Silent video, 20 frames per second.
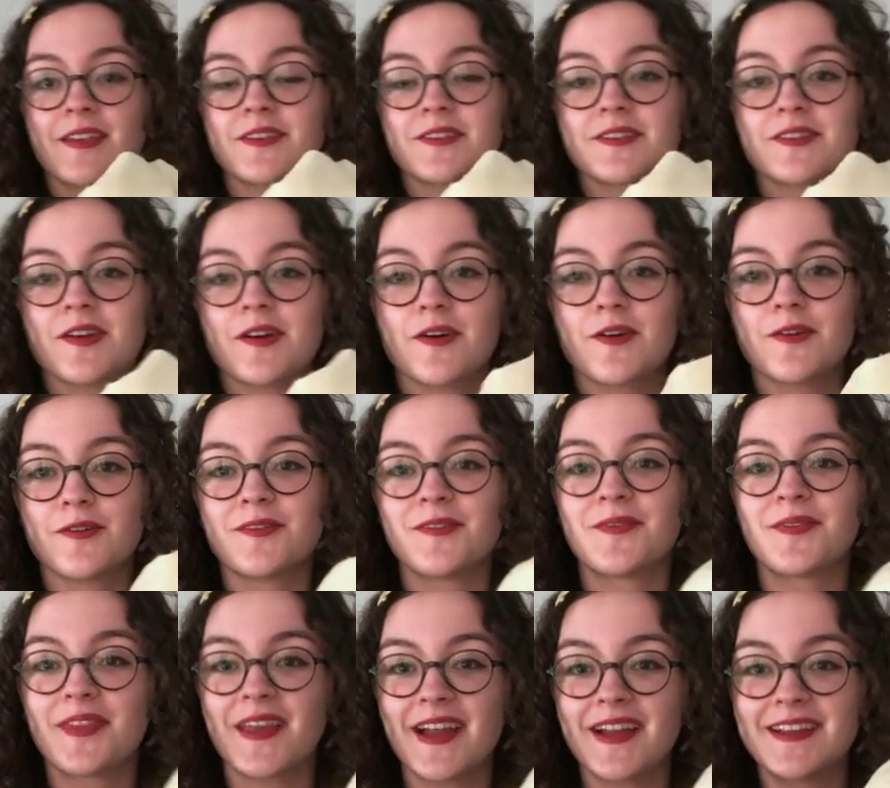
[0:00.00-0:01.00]
So
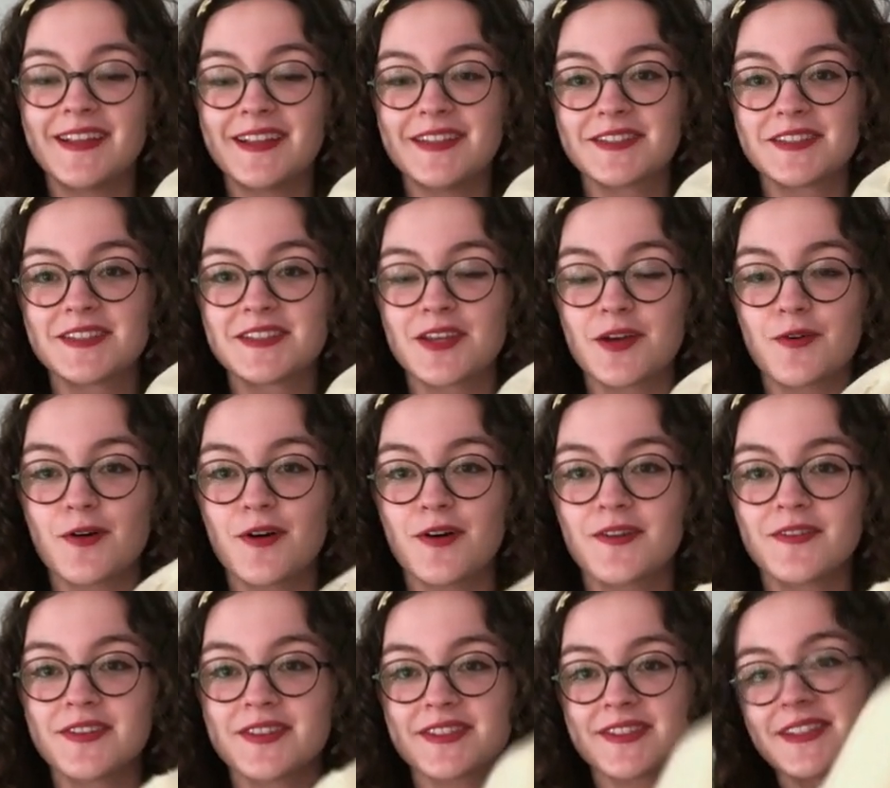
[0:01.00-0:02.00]
I need to sew all
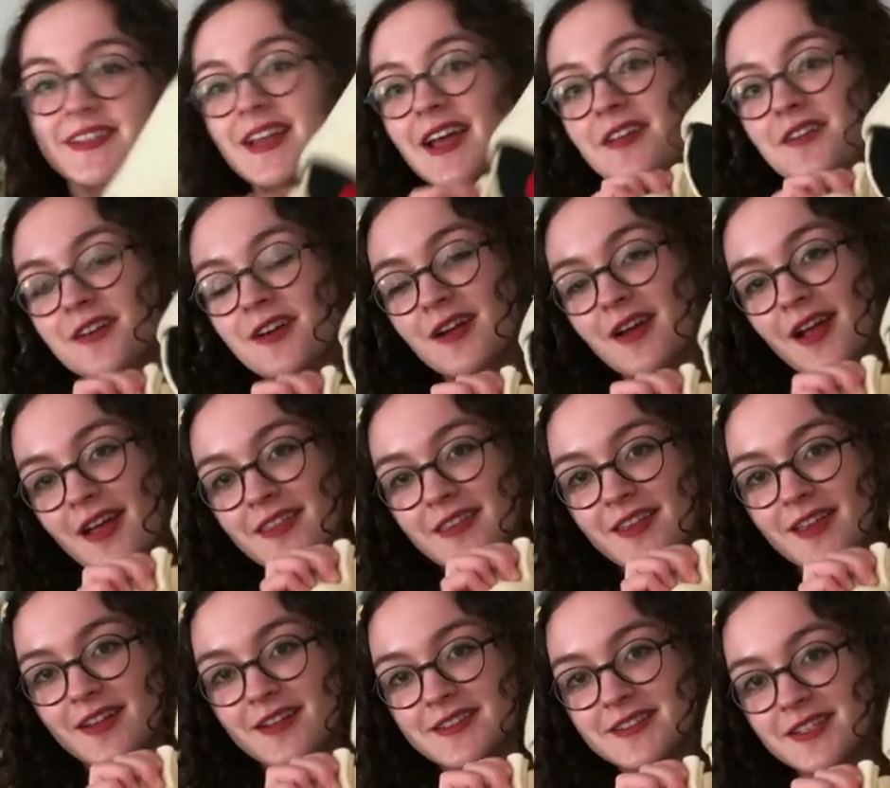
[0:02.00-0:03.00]
this together, and
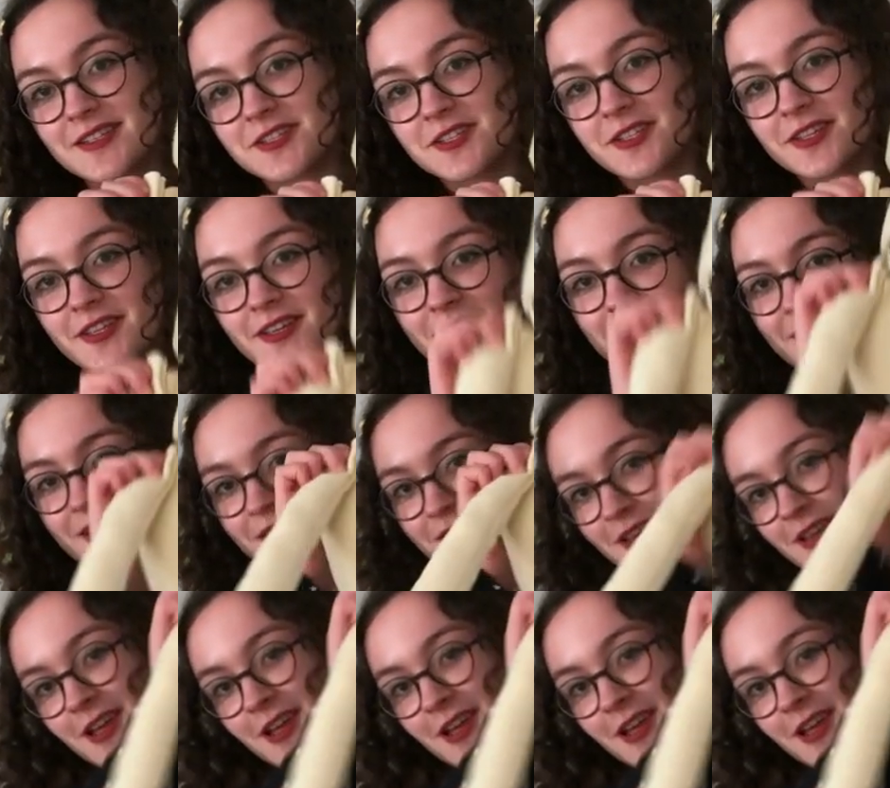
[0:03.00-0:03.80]
then essentially